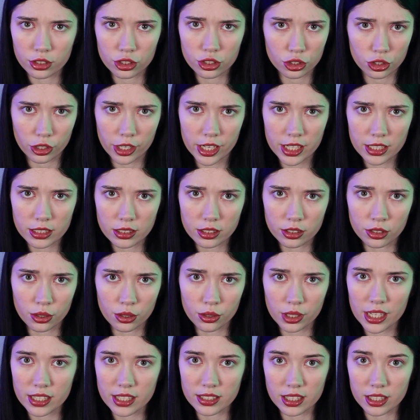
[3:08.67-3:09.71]
the street, New
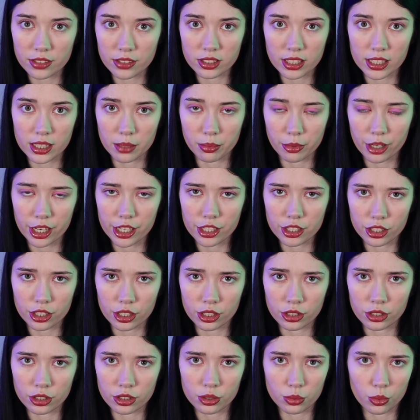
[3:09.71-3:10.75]
Year's Eve
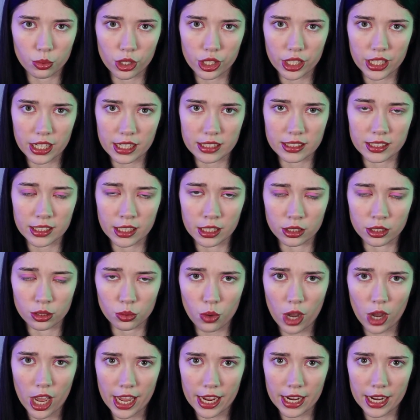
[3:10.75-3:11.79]
celebrations were getting
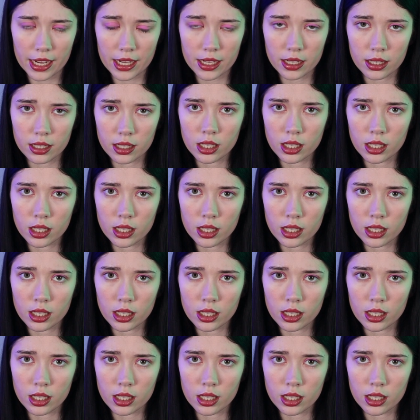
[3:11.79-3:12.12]
underway,